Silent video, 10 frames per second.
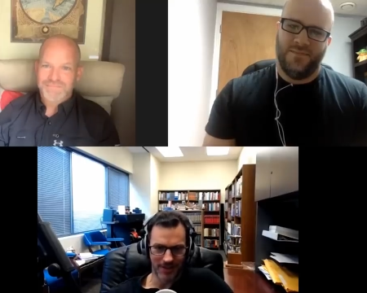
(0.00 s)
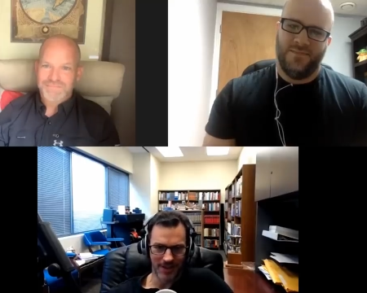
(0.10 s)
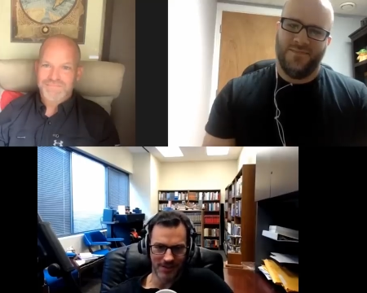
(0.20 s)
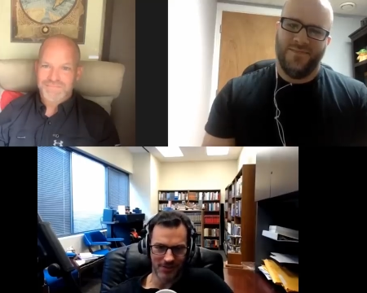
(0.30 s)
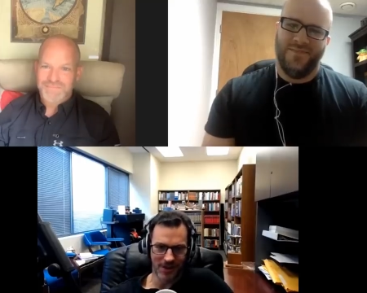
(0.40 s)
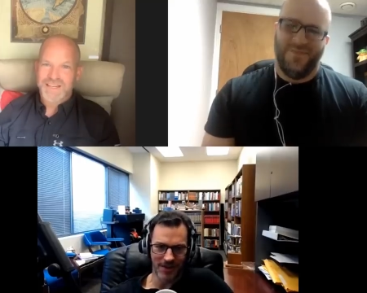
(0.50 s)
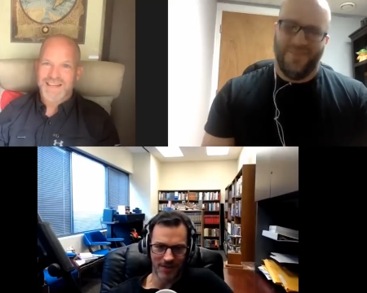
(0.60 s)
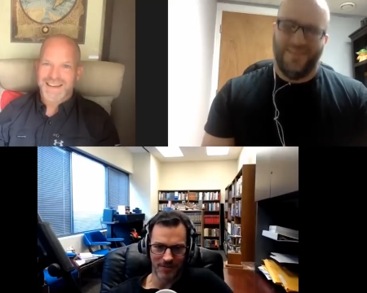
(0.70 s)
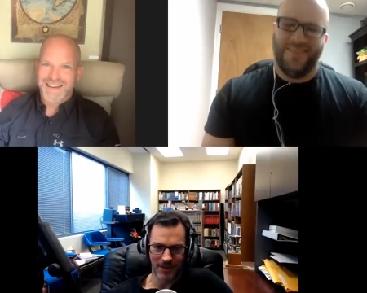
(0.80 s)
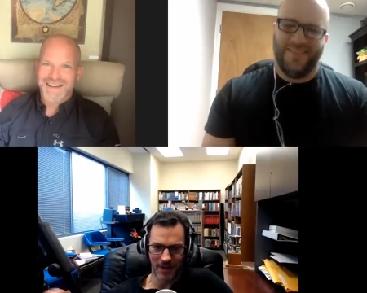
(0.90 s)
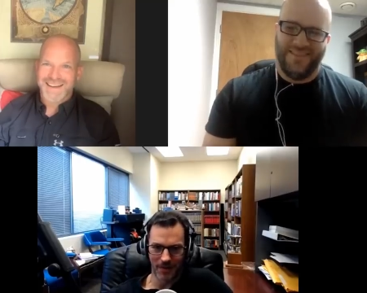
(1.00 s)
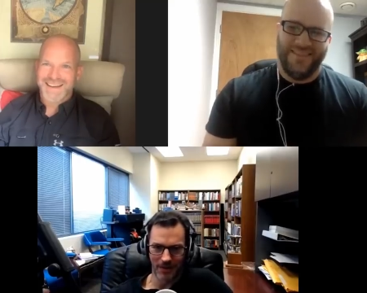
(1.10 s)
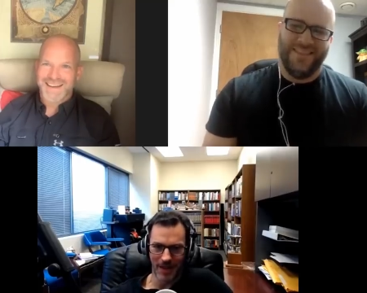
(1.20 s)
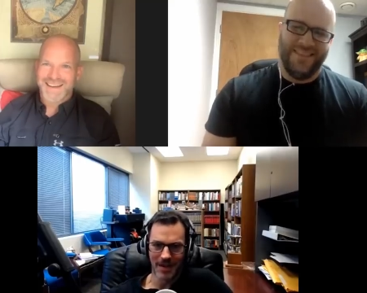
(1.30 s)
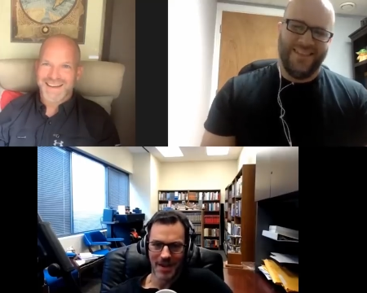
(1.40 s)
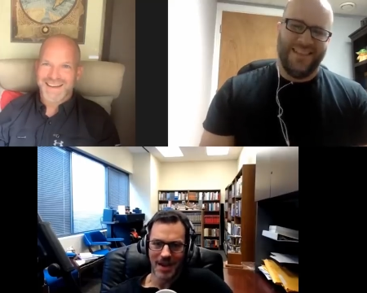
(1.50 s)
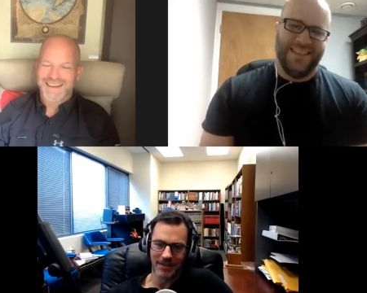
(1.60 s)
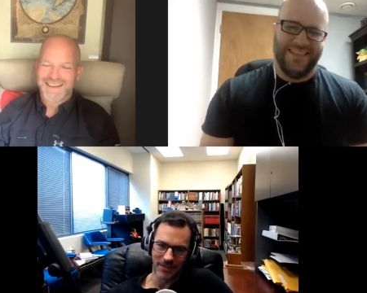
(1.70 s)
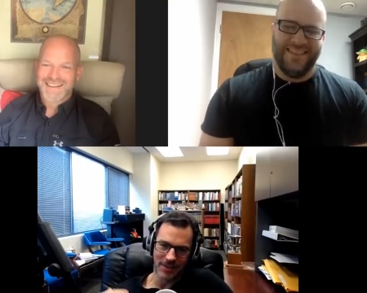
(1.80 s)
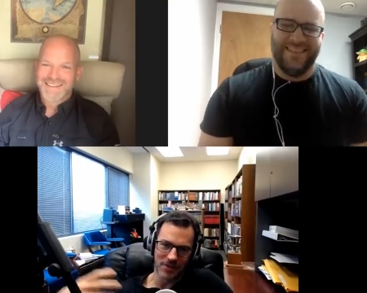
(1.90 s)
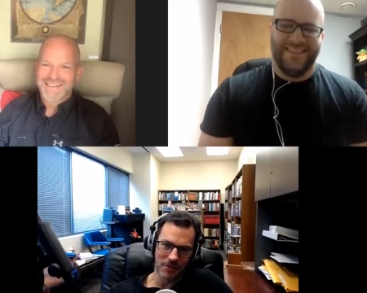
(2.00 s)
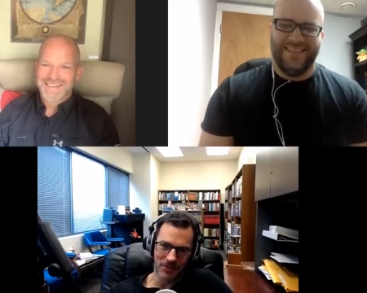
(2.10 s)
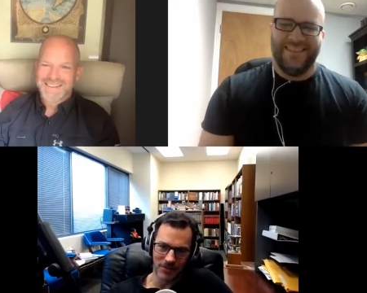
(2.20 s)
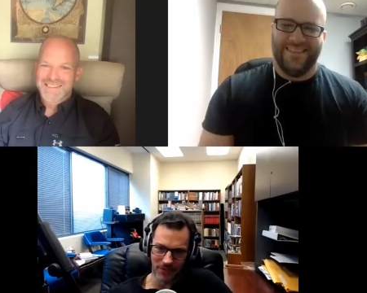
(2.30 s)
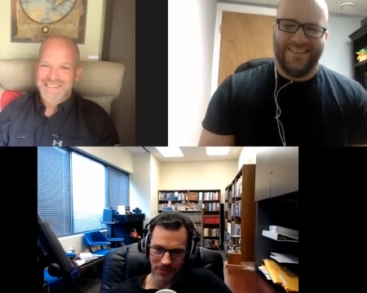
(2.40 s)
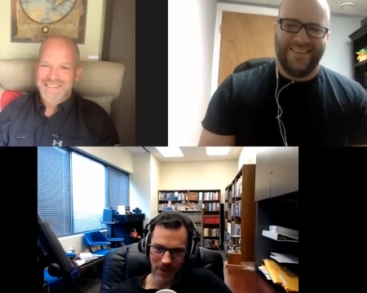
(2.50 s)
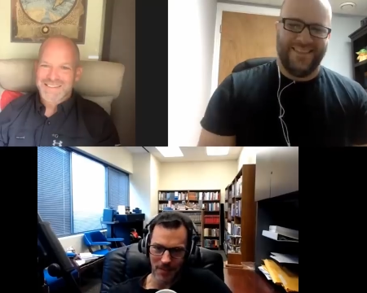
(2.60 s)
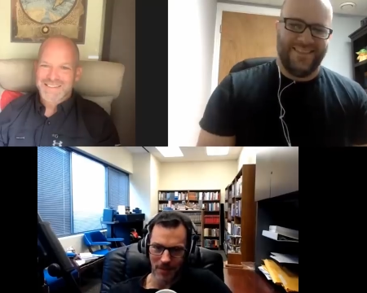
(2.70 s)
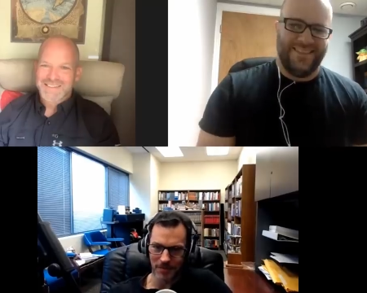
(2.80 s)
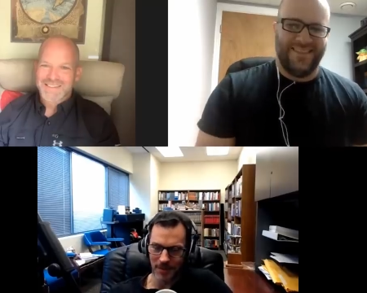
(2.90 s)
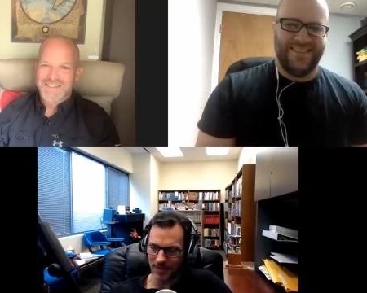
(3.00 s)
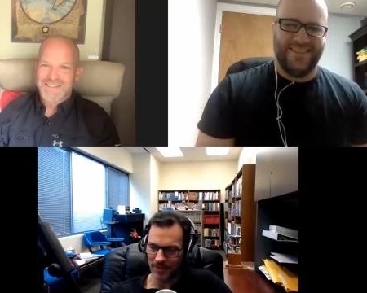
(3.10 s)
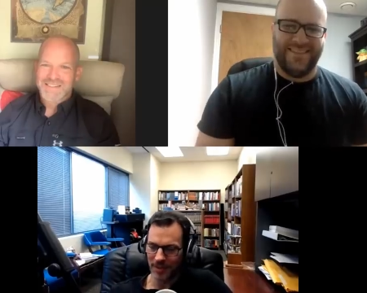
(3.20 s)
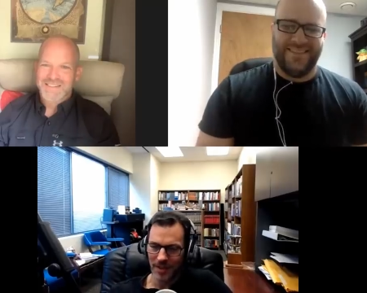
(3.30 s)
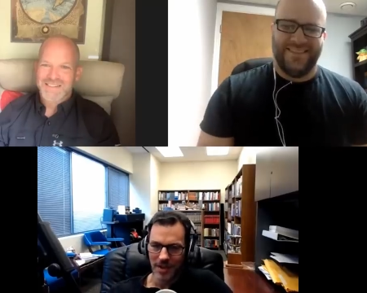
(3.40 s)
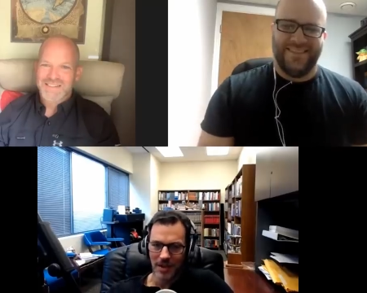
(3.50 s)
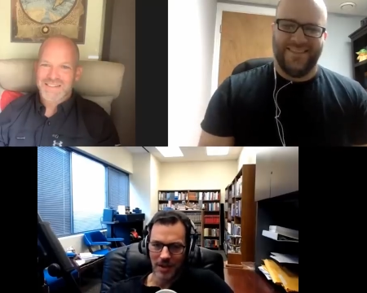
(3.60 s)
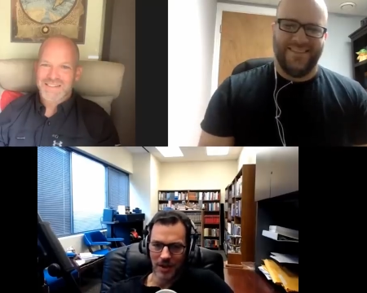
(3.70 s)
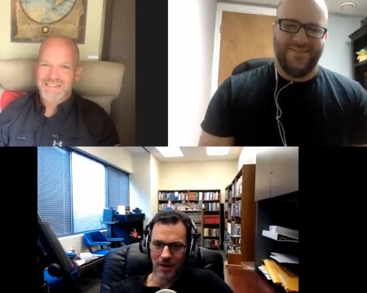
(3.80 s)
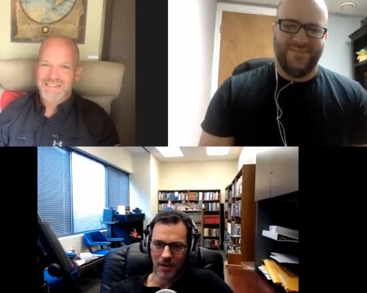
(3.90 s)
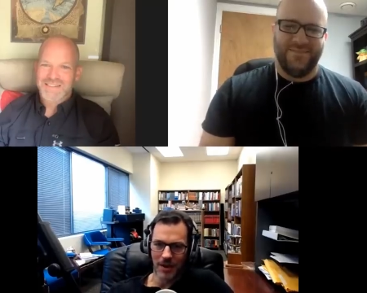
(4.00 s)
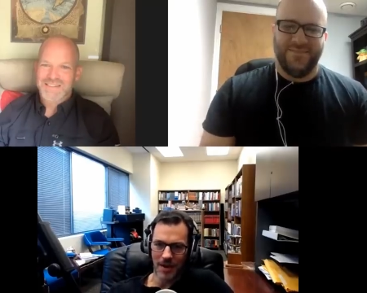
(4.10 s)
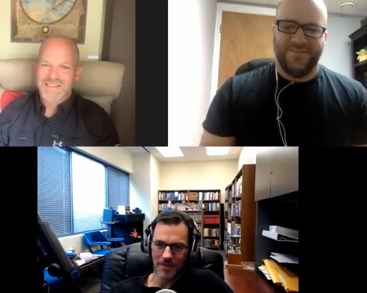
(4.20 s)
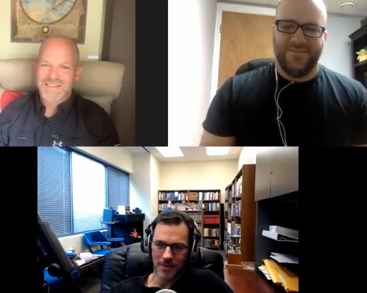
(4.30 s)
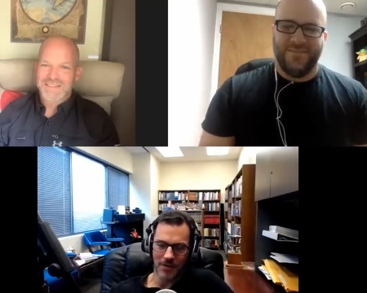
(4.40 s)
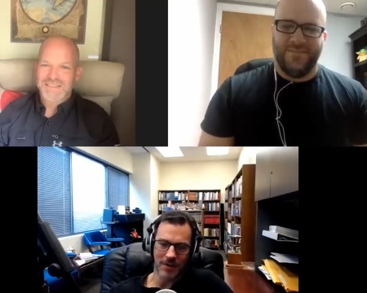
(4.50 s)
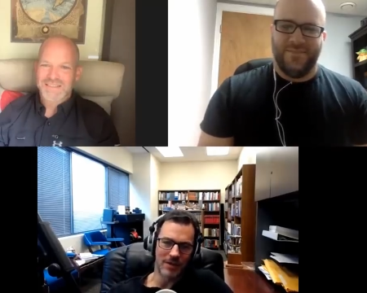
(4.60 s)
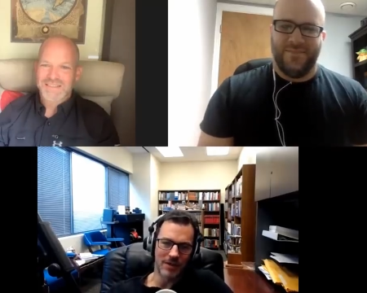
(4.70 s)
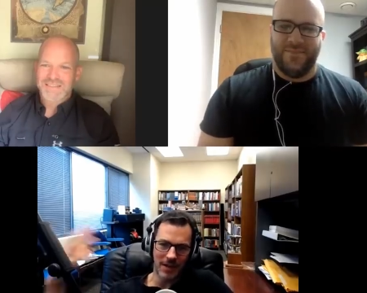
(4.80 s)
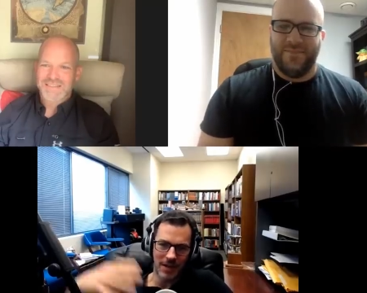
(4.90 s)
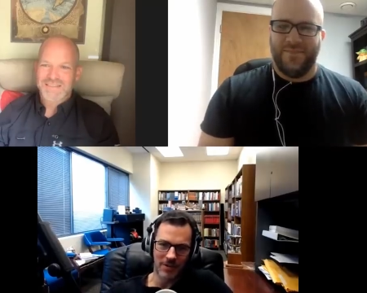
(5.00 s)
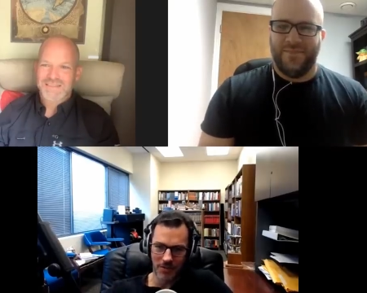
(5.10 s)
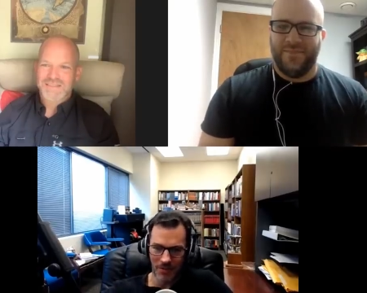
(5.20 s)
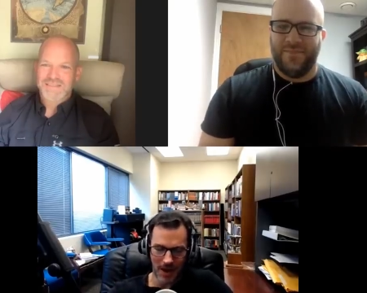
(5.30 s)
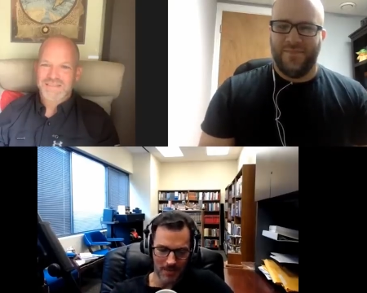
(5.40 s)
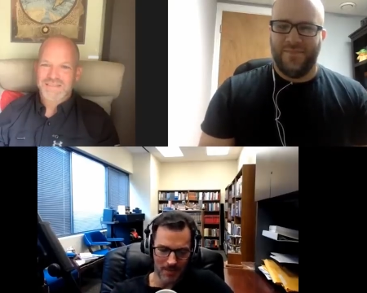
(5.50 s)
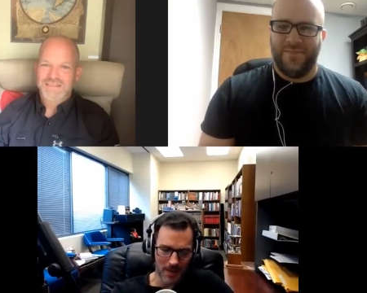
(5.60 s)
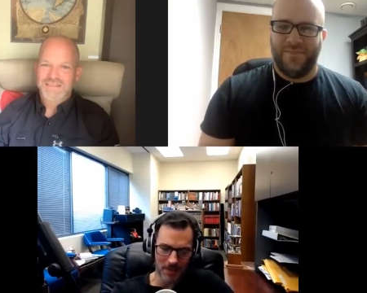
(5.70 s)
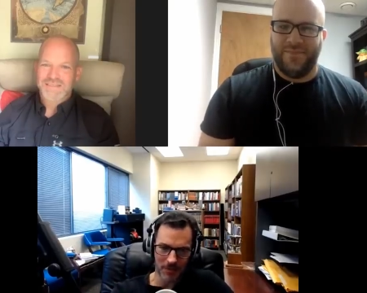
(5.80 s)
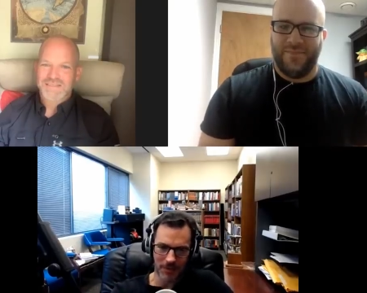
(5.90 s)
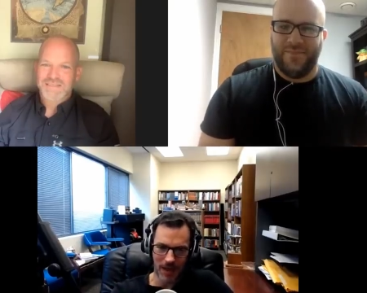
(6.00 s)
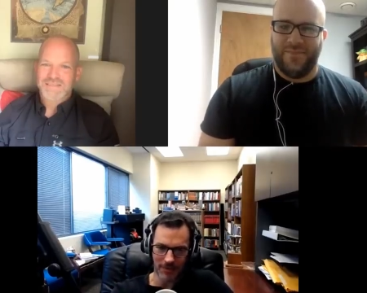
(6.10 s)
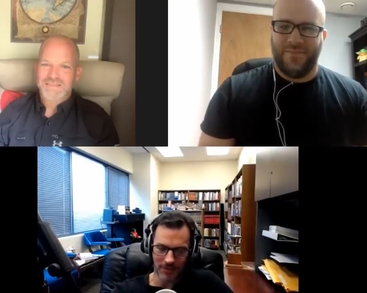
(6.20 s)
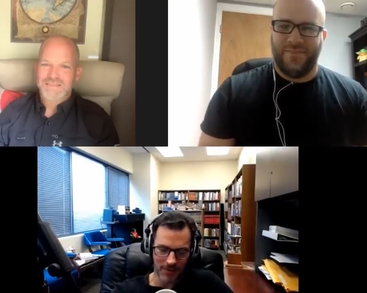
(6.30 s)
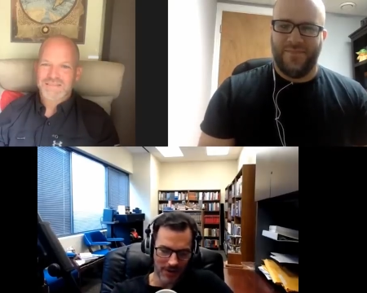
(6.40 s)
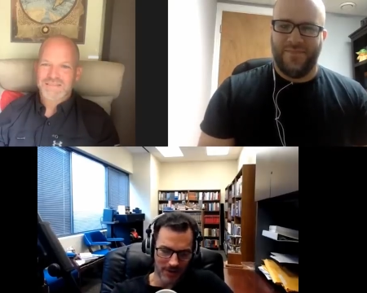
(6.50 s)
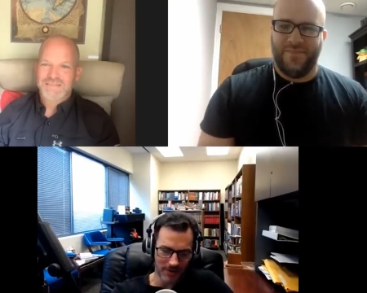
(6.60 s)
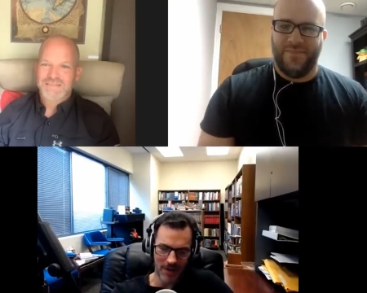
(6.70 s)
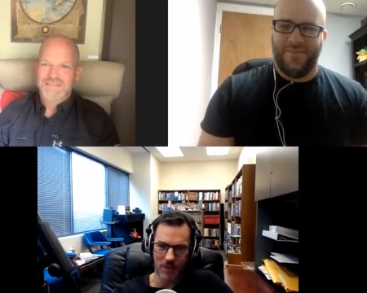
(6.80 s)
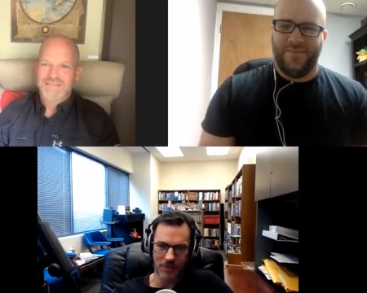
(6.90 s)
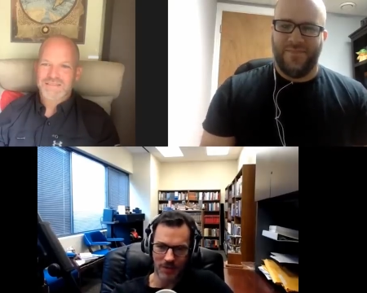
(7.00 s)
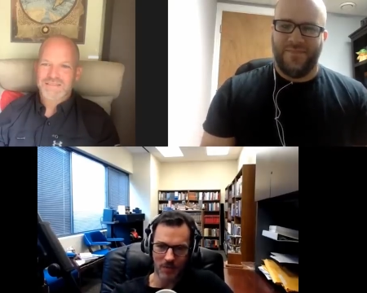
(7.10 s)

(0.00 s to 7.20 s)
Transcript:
Speaker 1: and you're trying yeah. to figure out what that. so then your research doubles because, you know, if you're going to dig into a biblical text and try to understand what these